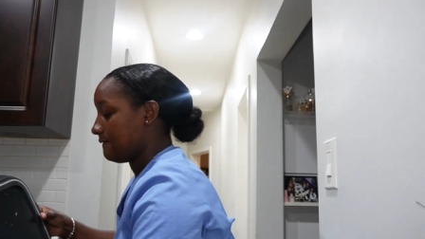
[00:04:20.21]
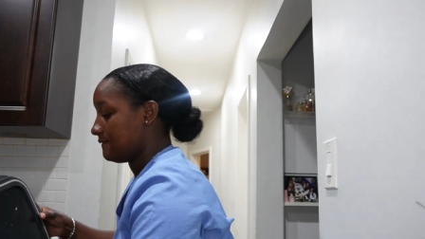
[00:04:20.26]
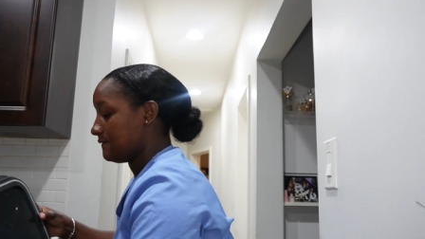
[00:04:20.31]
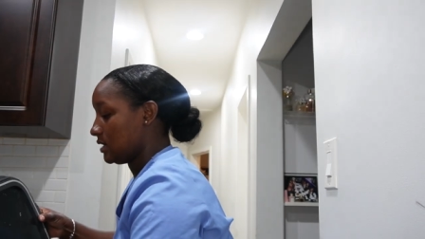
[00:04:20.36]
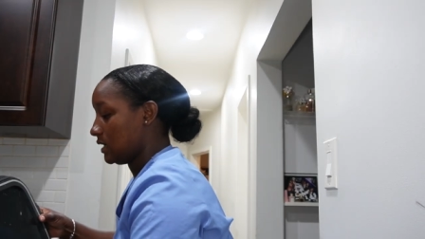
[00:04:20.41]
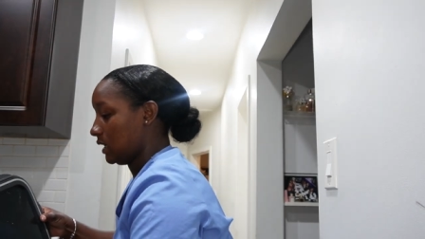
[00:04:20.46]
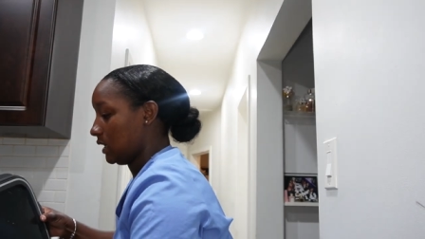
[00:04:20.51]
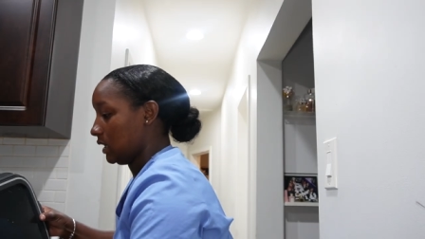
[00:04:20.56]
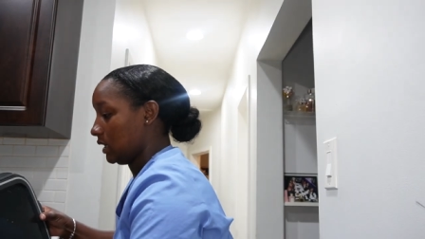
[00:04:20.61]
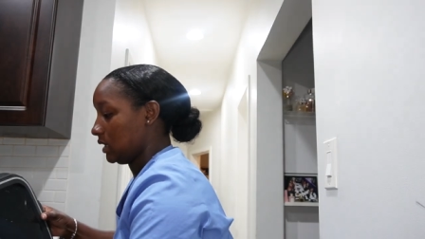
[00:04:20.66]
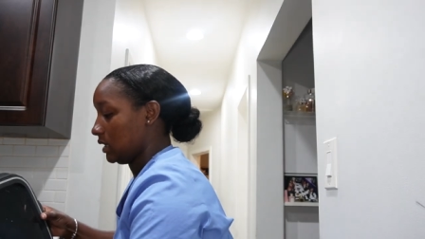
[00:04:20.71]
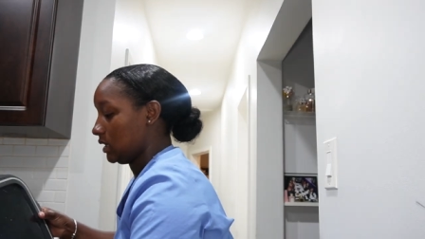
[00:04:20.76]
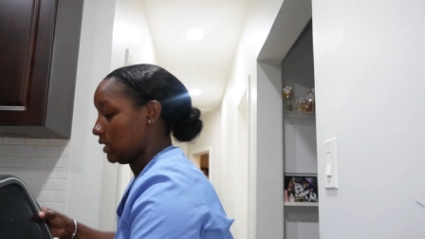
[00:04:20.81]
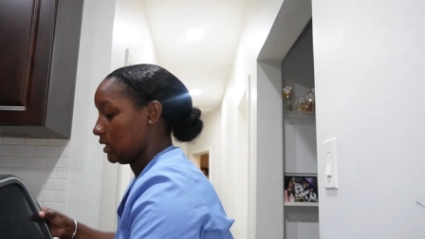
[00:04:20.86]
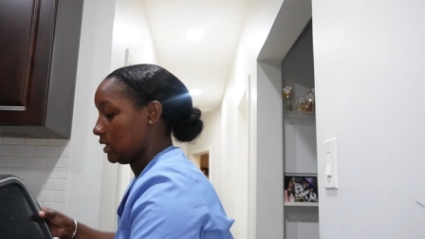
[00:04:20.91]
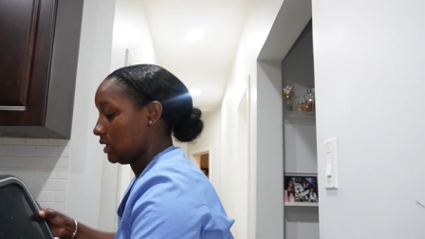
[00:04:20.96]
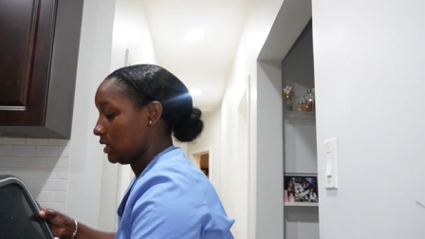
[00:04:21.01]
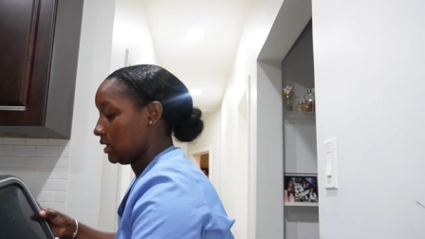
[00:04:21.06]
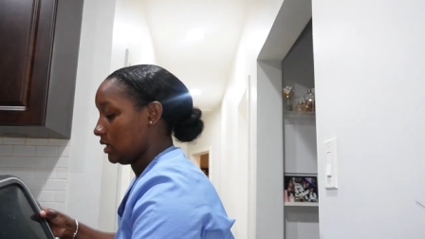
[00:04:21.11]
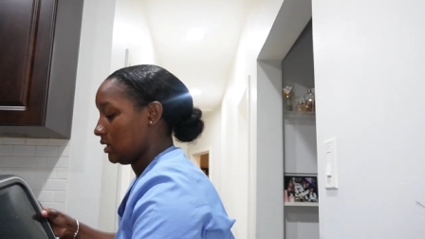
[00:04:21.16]
funny.
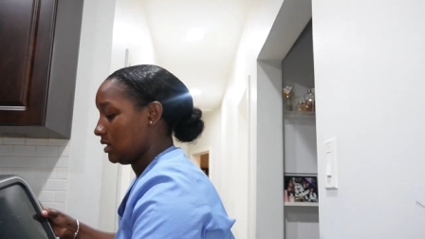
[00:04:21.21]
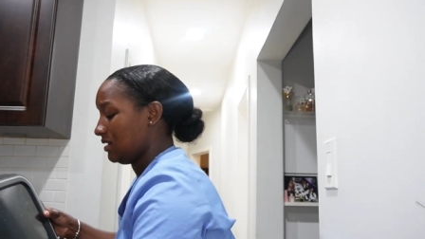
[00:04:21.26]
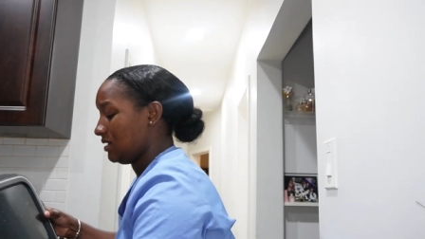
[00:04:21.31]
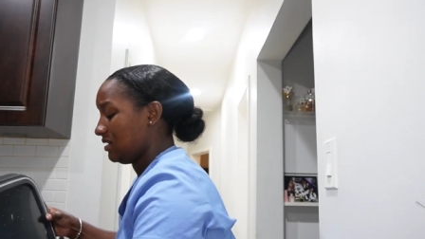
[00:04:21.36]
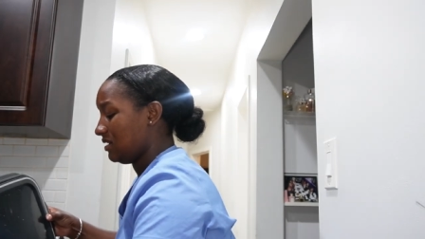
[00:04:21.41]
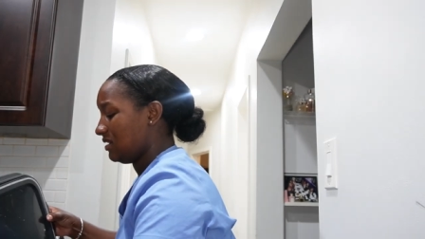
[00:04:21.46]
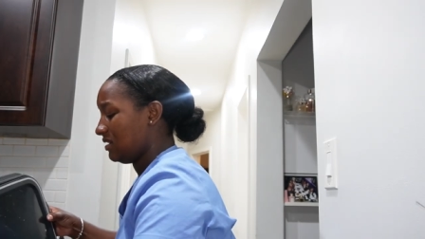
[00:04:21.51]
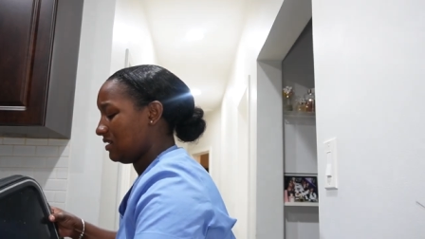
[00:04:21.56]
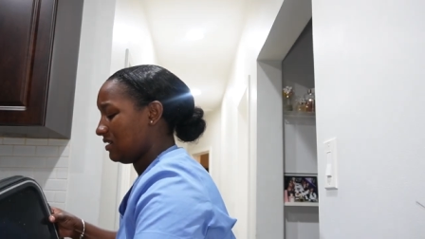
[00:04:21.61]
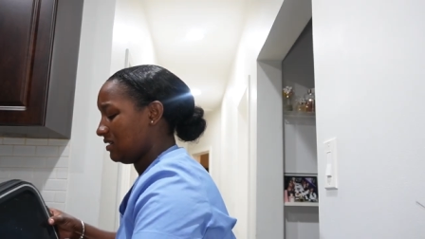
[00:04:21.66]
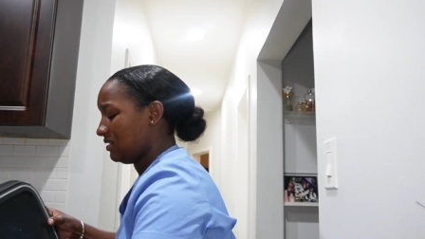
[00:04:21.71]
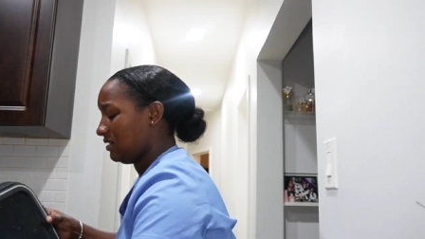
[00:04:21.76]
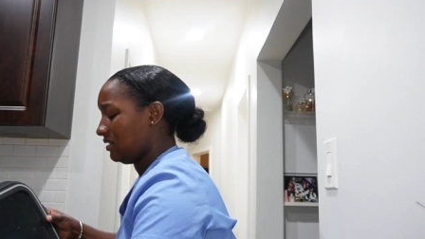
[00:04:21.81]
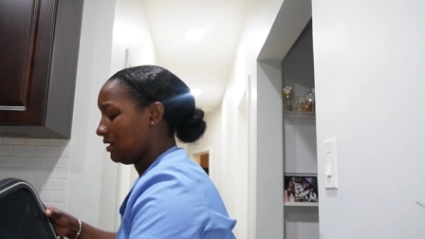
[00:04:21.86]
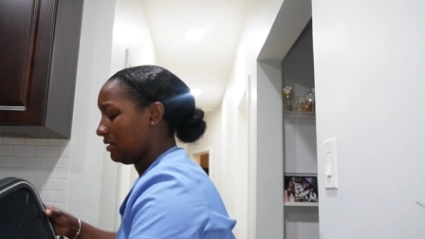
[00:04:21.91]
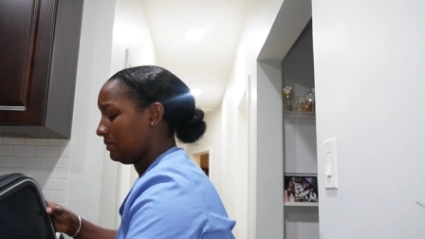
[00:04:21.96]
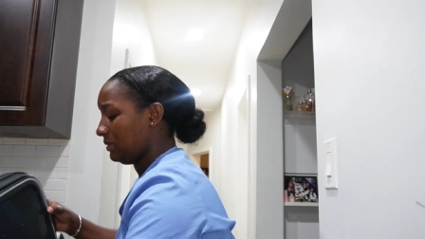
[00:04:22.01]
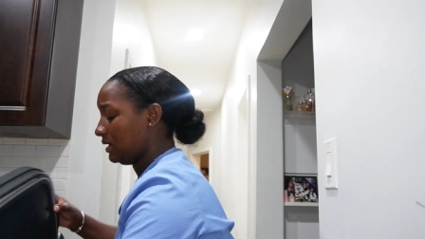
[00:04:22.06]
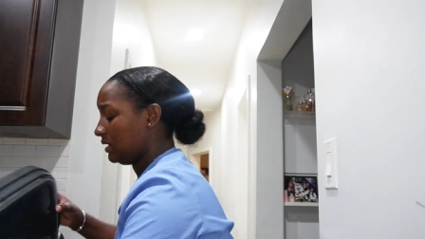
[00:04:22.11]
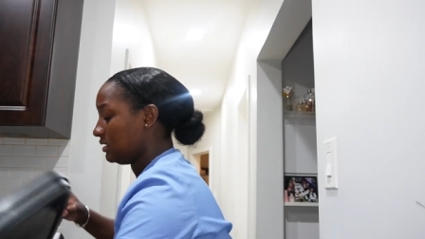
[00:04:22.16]

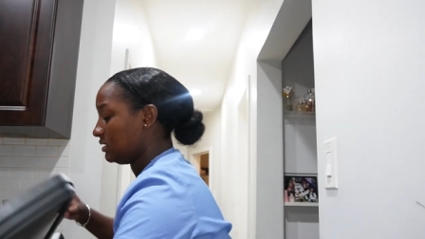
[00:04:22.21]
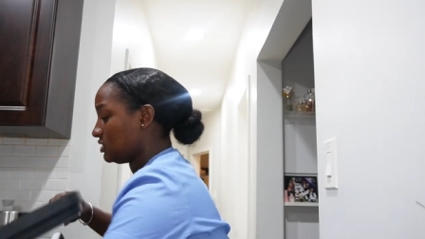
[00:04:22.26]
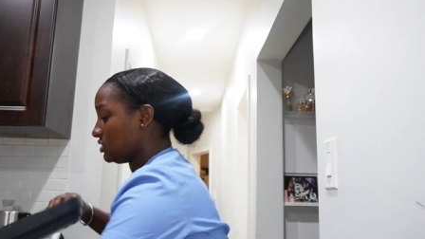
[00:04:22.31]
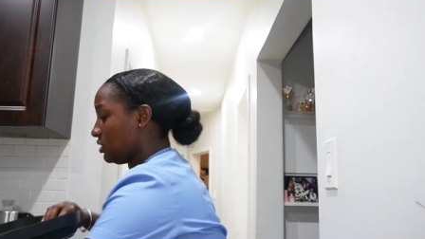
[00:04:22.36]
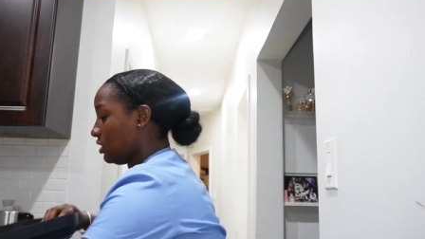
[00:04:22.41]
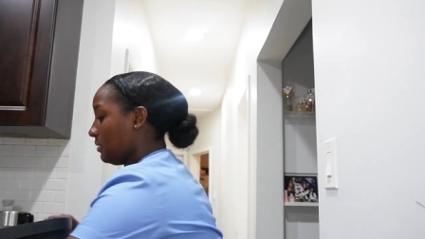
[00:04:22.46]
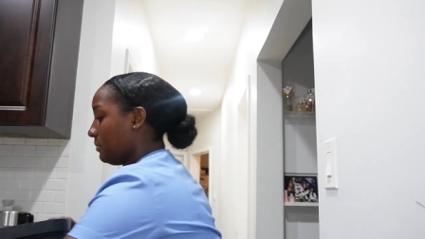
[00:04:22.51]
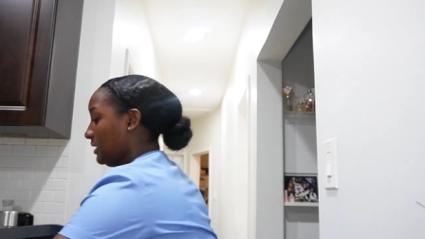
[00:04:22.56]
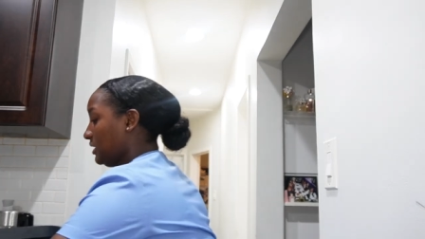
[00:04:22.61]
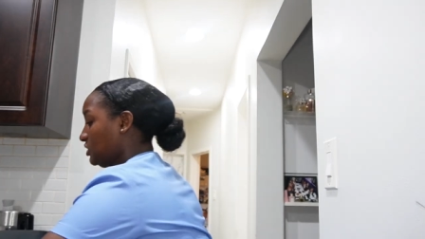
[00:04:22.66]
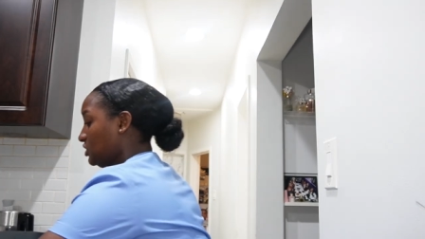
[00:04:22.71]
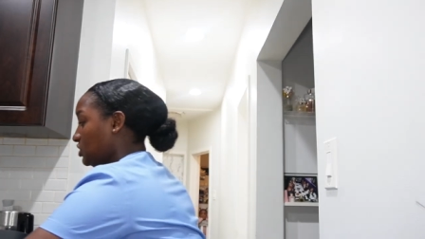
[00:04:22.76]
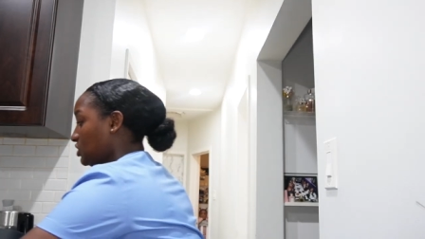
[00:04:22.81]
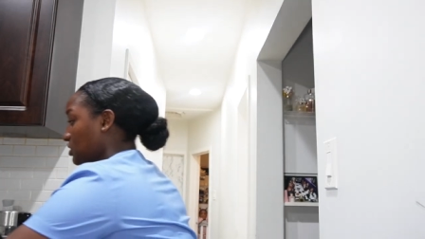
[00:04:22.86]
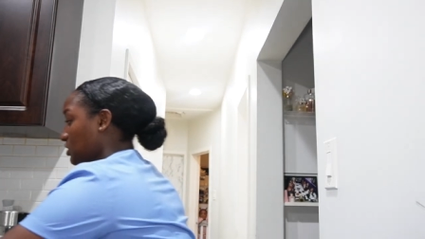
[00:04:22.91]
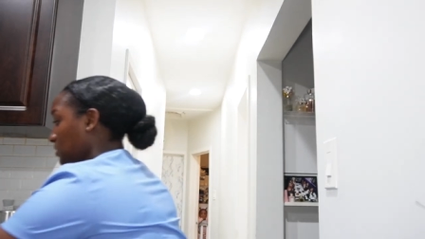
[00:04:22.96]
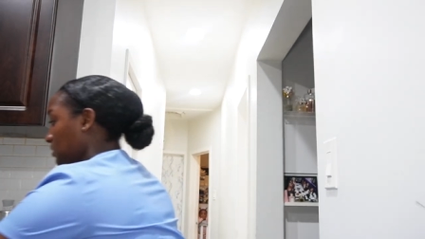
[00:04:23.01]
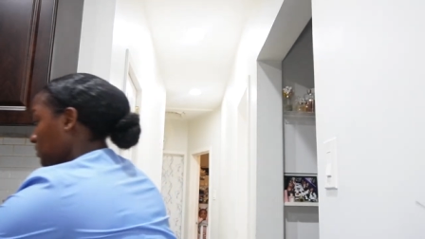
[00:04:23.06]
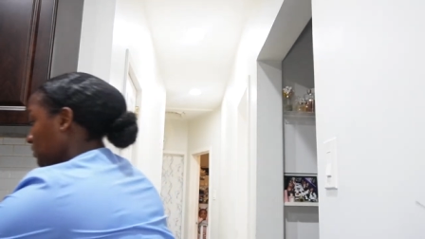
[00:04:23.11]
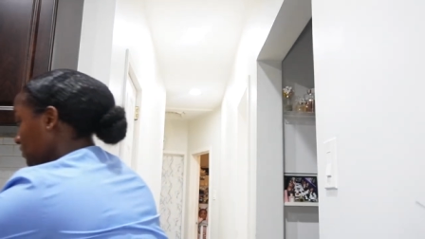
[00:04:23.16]
I mean, it's garbage,